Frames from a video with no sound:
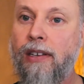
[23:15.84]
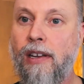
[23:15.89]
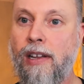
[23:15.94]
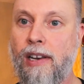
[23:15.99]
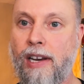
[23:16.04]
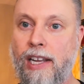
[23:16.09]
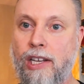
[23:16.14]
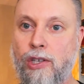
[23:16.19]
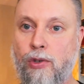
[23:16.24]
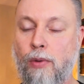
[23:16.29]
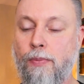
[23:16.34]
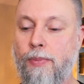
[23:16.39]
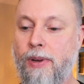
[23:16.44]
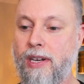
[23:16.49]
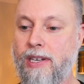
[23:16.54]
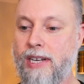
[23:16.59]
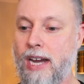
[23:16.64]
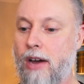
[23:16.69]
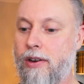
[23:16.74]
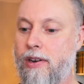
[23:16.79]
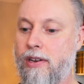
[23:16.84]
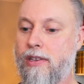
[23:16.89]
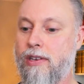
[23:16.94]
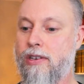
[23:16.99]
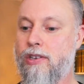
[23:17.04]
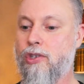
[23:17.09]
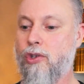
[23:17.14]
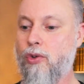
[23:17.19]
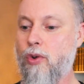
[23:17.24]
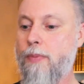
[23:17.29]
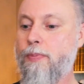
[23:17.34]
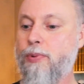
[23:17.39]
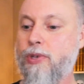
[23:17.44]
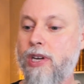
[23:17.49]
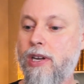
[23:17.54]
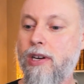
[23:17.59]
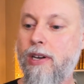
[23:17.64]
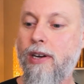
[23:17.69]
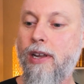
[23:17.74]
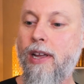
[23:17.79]
Links will be down in the
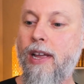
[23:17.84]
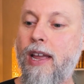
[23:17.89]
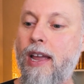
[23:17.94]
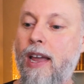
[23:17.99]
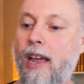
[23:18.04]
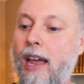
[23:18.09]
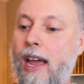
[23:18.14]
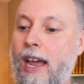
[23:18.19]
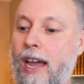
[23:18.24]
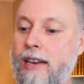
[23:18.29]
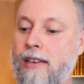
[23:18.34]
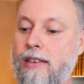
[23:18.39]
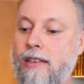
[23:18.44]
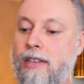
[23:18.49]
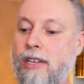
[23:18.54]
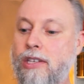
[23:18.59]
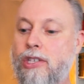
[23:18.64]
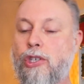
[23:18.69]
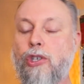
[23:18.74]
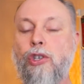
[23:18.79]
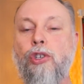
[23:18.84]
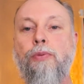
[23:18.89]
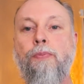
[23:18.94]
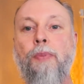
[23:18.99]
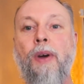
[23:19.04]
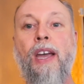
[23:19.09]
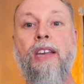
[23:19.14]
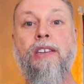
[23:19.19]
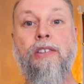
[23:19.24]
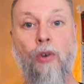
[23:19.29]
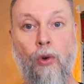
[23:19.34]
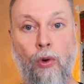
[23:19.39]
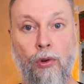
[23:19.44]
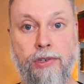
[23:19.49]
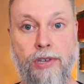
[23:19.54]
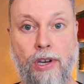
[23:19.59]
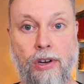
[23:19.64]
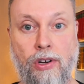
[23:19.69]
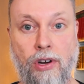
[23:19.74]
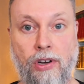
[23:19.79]
description. And this toothpaste
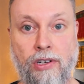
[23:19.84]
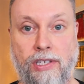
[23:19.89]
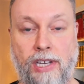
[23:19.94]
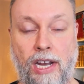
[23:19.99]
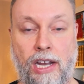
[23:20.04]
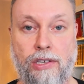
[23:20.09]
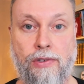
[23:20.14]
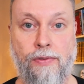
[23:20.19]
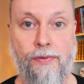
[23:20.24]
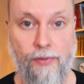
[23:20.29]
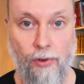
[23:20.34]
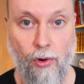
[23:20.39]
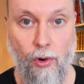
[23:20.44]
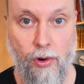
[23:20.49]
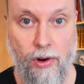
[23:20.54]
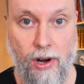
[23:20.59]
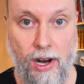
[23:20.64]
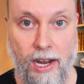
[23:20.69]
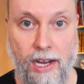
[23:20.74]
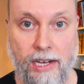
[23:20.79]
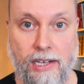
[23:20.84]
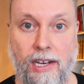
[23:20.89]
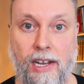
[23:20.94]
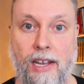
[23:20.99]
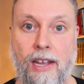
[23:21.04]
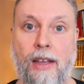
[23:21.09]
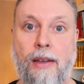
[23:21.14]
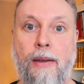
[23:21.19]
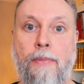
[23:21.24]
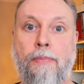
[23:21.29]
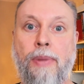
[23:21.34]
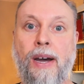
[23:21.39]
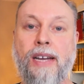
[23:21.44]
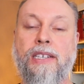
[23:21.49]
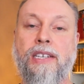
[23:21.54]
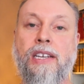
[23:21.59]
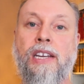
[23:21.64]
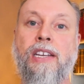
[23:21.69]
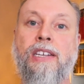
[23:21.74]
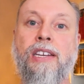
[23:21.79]
also contains fluoride,
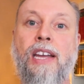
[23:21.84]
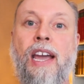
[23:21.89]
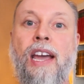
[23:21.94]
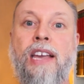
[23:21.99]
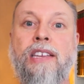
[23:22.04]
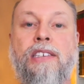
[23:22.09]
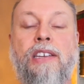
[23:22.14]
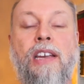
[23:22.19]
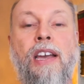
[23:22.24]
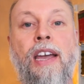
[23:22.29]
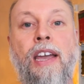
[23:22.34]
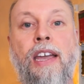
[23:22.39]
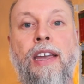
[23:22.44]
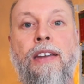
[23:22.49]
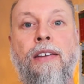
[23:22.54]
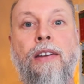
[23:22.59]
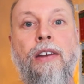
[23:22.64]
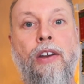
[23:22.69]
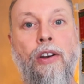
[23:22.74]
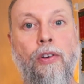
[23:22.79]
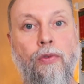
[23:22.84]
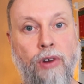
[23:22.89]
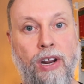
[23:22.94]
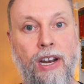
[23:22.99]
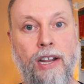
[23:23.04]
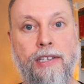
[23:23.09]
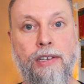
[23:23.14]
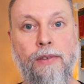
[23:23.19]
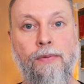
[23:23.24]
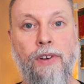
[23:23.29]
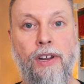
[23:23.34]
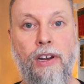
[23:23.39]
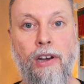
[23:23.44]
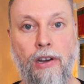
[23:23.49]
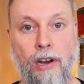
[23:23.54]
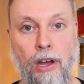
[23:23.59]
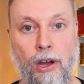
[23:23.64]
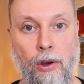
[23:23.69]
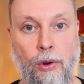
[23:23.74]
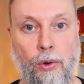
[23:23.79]
but it has a relatively
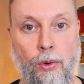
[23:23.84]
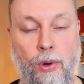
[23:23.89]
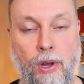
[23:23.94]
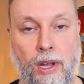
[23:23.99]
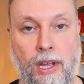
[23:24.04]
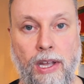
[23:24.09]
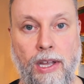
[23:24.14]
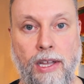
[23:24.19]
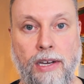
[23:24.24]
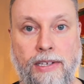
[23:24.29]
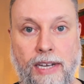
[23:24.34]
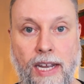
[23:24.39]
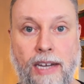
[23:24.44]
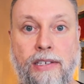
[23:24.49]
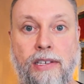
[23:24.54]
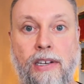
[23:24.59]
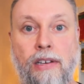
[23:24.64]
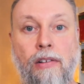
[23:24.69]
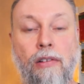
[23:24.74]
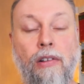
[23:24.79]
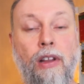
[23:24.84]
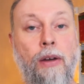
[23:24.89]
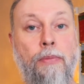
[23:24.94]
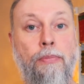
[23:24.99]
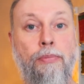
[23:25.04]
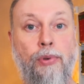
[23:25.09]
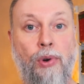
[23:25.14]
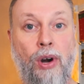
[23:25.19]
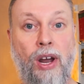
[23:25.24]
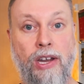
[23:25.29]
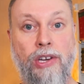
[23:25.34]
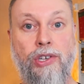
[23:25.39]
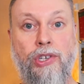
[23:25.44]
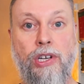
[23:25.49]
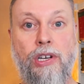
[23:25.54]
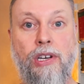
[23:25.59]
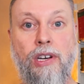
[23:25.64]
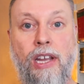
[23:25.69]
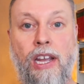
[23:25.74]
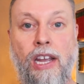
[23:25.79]
low dental
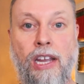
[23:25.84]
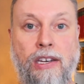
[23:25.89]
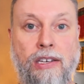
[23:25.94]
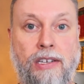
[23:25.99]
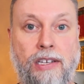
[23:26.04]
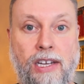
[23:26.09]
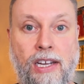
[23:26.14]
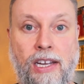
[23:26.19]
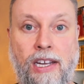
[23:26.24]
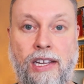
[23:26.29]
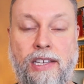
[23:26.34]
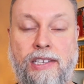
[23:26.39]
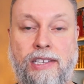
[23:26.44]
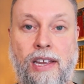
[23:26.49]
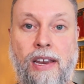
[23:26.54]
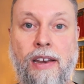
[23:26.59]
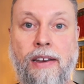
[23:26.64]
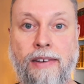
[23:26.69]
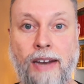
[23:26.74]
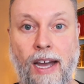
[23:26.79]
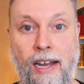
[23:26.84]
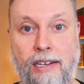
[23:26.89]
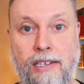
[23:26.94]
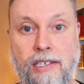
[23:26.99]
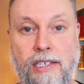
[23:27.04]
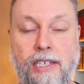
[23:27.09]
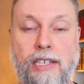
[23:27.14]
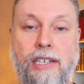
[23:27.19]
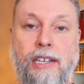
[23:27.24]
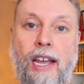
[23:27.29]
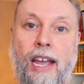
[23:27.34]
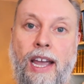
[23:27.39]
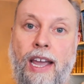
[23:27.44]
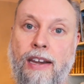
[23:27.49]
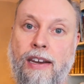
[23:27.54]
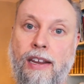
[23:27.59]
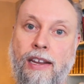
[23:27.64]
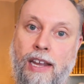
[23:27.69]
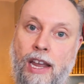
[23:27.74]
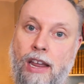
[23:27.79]
abrasion. It is 90,
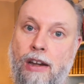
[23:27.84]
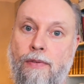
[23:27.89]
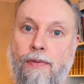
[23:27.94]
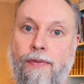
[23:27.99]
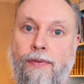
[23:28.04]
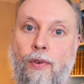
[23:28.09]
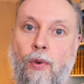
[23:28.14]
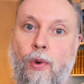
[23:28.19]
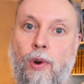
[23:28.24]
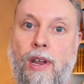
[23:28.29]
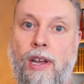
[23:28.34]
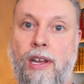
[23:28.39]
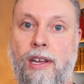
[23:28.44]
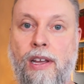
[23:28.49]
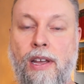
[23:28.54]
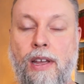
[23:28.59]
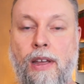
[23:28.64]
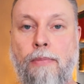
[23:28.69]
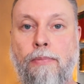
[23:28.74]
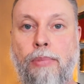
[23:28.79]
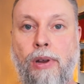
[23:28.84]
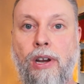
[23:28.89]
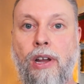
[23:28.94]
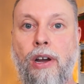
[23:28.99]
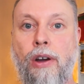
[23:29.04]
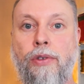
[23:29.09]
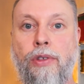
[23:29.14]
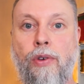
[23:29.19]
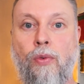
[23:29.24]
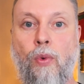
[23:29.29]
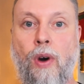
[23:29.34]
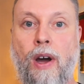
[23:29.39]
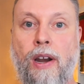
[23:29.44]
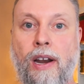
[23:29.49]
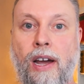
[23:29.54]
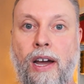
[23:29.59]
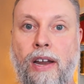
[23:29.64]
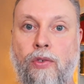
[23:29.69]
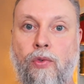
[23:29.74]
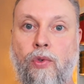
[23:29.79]
and again falling below the
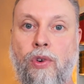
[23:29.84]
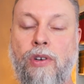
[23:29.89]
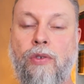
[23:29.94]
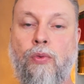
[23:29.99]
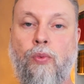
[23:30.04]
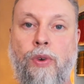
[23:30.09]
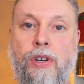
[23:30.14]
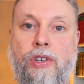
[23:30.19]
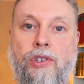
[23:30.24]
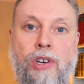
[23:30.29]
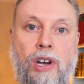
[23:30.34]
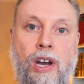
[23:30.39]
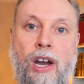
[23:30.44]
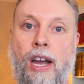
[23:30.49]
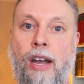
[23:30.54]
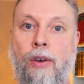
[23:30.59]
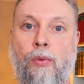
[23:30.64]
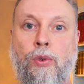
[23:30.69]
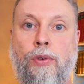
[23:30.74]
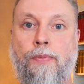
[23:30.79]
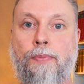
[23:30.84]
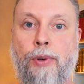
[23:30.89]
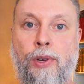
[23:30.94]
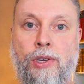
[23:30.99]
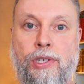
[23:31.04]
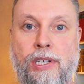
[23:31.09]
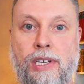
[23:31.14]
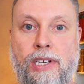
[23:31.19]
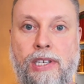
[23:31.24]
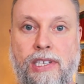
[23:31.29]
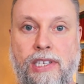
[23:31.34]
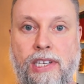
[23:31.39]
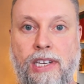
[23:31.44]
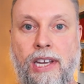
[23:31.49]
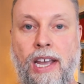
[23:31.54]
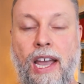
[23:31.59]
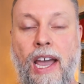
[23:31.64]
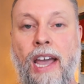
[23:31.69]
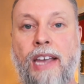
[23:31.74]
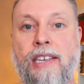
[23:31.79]
100, which I would personally
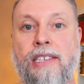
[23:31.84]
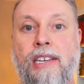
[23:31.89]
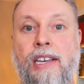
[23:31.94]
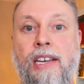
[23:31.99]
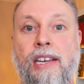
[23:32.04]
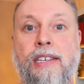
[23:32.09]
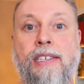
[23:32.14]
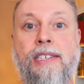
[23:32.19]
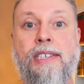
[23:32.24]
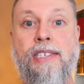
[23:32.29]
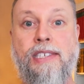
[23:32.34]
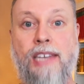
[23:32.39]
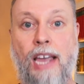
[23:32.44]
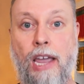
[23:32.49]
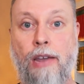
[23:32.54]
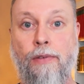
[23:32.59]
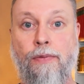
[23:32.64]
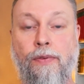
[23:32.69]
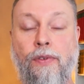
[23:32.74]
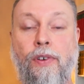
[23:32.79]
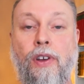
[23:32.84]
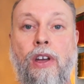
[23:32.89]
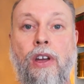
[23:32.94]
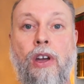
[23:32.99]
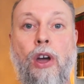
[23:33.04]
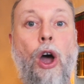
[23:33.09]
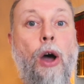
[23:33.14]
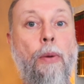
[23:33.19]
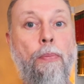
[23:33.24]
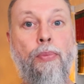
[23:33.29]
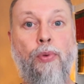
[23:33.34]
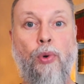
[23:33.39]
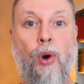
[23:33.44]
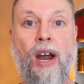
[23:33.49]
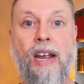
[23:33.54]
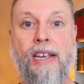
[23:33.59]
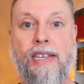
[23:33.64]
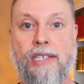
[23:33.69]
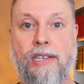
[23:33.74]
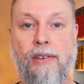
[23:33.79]
see as a safe
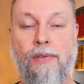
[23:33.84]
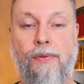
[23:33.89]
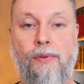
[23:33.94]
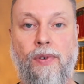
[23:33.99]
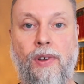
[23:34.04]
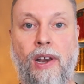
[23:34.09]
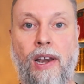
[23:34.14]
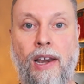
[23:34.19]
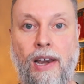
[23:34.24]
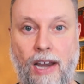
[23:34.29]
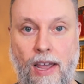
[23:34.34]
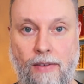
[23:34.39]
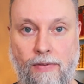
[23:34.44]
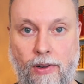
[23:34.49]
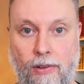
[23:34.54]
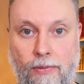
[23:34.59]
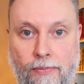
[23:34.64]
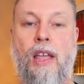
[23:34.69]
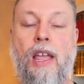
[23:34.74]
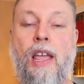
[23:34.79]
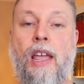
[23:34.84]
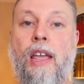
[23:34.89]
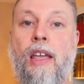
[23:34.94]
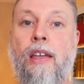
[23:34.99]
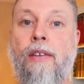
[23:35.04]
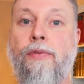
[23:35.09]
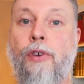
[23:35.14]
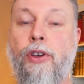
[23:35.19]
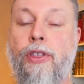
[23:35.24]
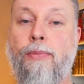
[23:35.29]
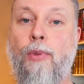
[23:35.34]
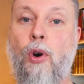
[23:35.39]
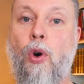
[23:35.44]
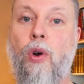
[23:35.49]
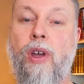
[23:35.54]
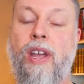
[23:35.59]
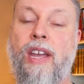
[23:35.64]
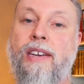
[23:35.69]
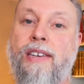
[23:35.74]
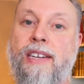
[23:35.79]
abrasive level.
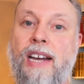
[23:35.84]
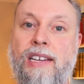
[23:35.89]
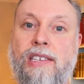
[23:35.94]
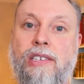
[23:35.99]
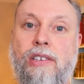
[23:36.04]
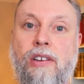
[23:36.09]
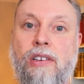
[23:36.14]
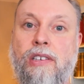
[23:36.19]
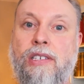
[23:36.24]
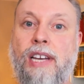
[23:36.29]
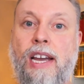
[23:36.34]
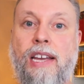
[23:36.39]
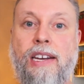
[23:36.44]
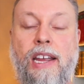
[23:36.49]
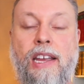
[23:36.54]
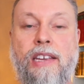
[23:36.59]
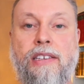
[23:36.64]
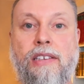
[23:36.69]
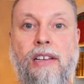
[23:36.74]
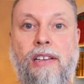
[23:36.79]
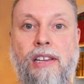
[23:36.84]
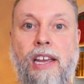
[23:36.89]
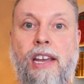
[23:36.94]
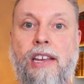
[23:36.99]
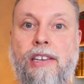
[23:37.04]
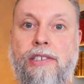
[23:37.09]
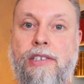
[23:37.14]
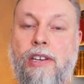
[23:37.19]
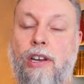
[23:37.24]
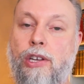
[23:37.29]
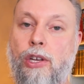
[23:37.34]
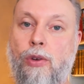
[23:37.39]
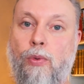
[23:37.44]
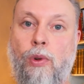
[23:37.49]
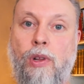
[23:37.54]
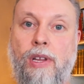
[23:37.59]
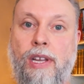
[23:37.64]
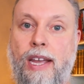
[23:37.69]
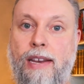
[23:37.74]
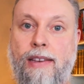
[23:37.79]
Furthermore, it does contain SLS, so you
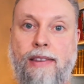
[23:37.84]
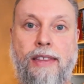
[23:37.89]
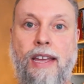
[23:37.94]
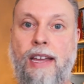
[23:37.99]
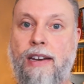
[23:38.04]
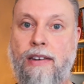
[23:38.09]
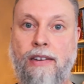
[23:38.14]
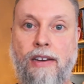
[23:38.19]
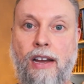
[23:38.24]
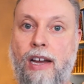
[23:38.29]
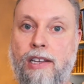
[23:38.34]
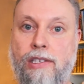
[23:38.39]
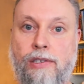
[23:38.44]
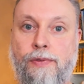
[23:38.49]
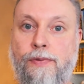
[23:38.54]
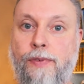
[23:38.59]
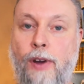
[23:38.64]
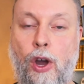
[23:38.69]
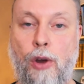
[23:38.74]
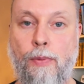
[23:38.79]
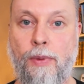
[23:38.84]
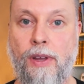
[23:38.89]
will get that nice foamy